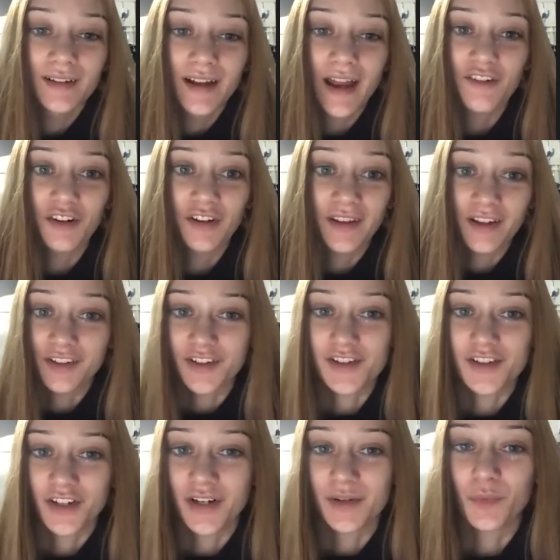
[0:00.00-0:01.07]
I really
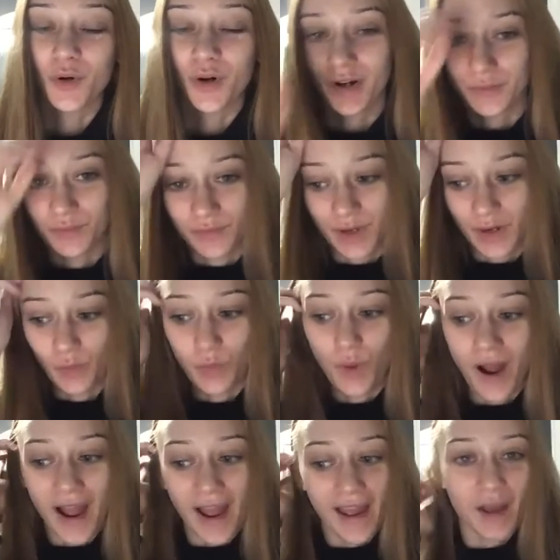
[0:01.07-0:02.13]
understood it more, and
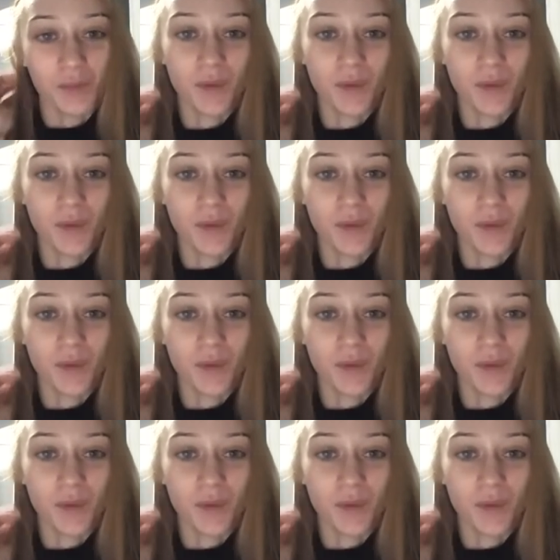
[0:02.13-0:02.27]
why I